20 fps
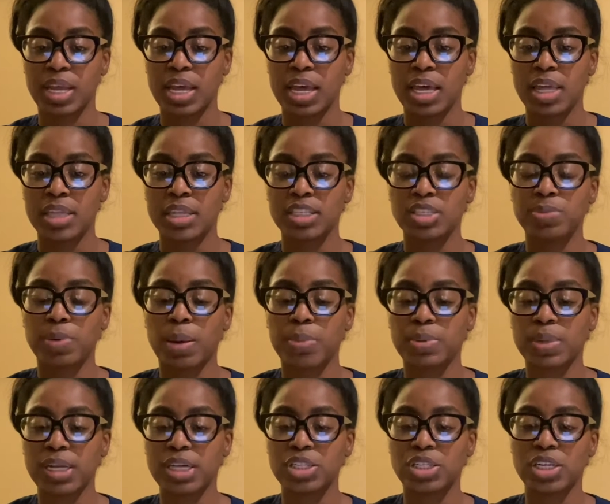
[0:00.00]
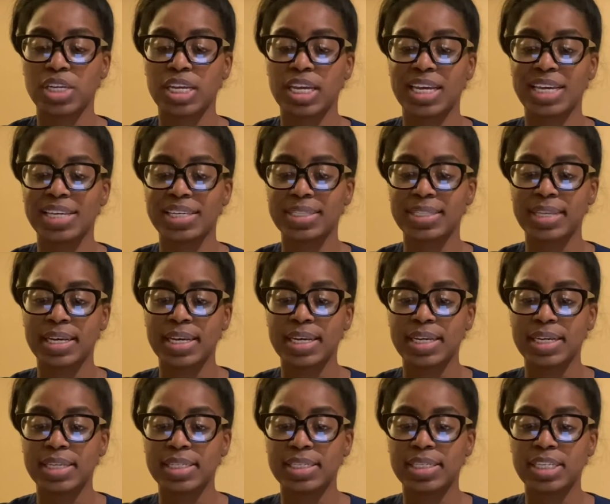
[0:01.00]
This population is
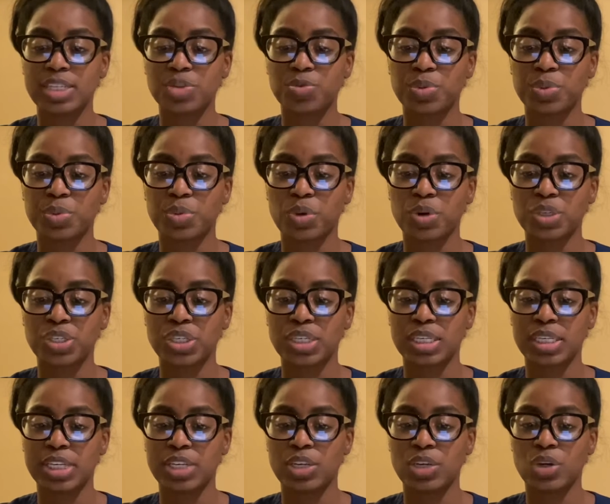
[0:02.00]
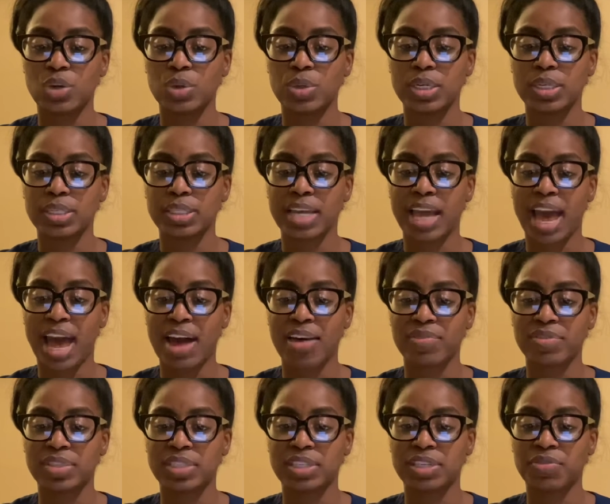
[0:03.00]
disproportionately noted to
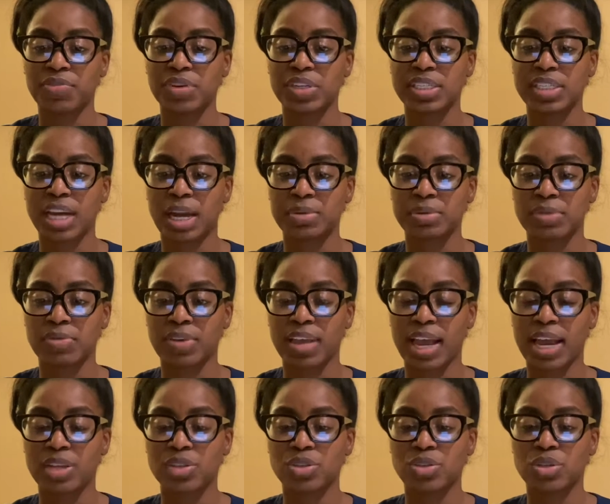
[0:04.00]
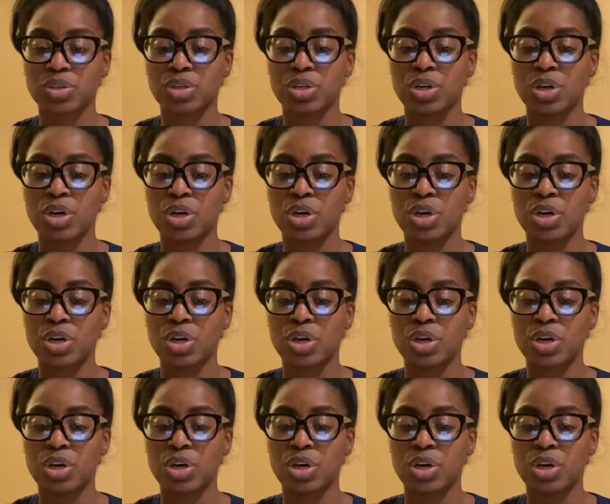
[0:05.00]
have different types of cancer,